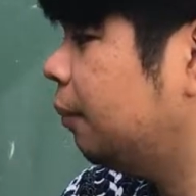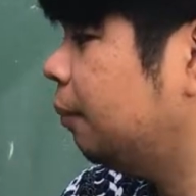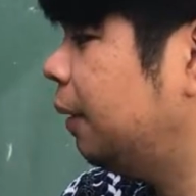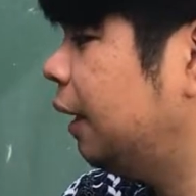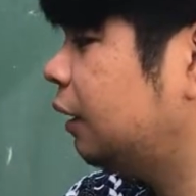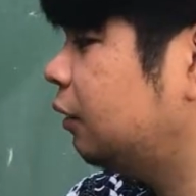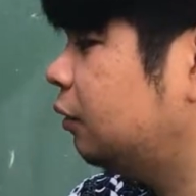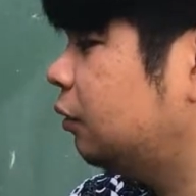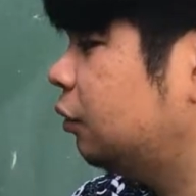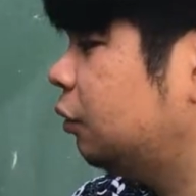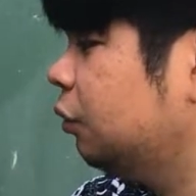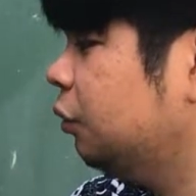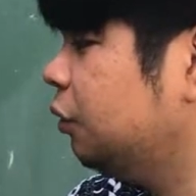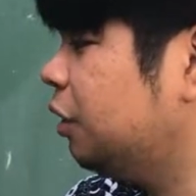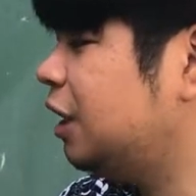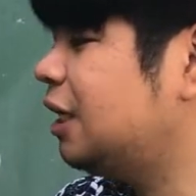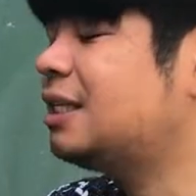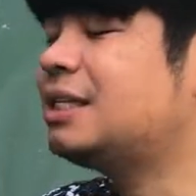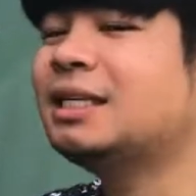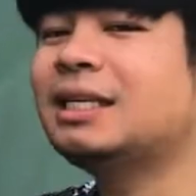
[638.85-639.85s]
But 2
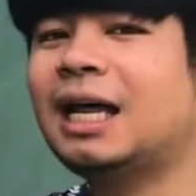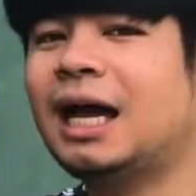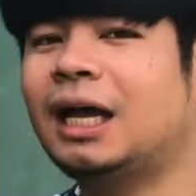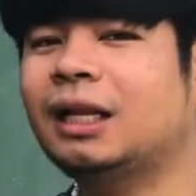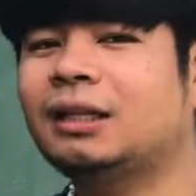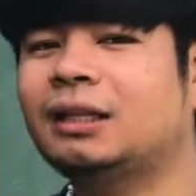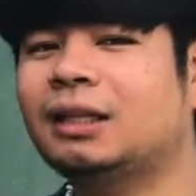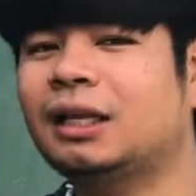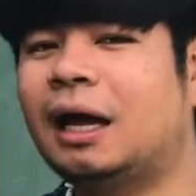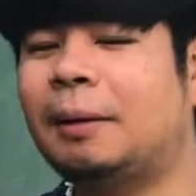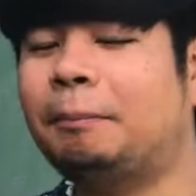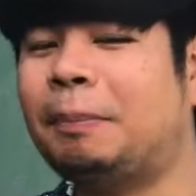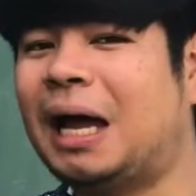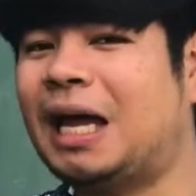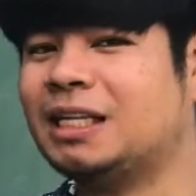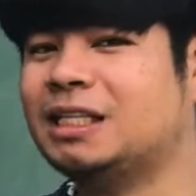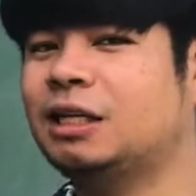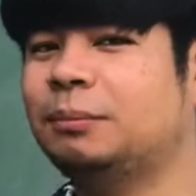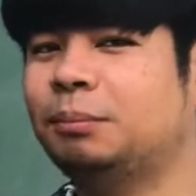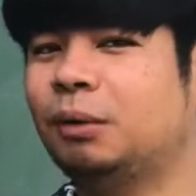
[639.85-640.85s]
is not a
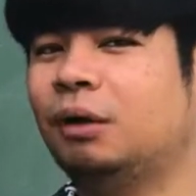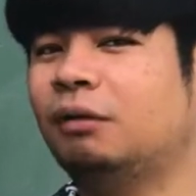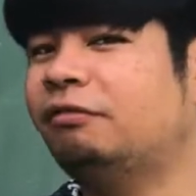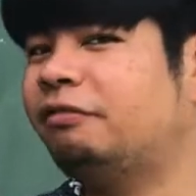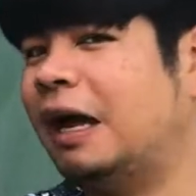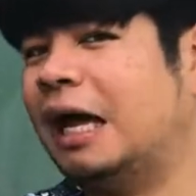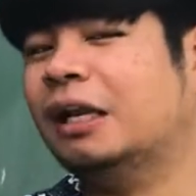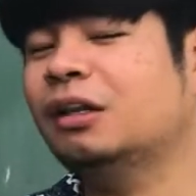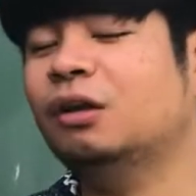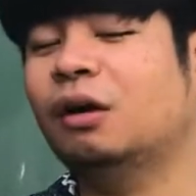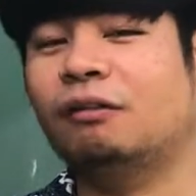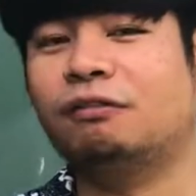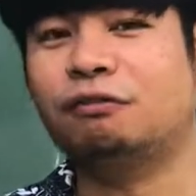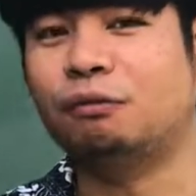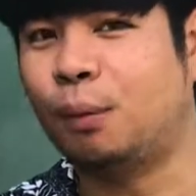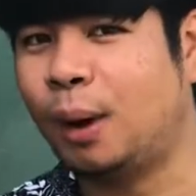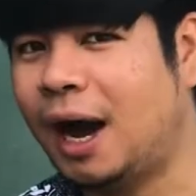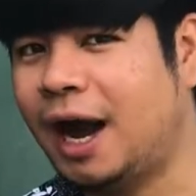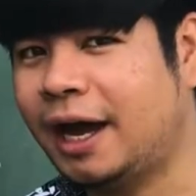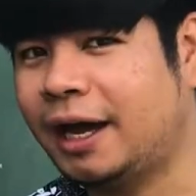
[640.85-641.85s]
possible value of
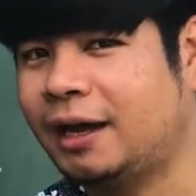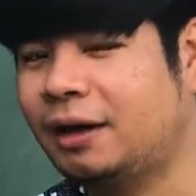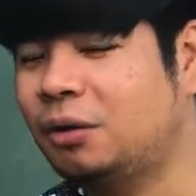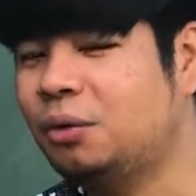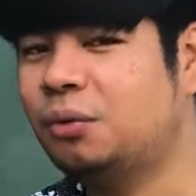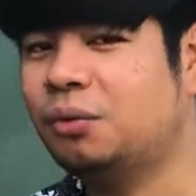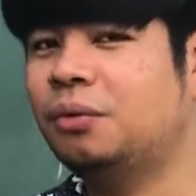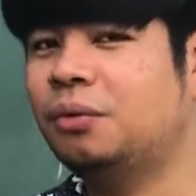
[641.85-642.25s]
y.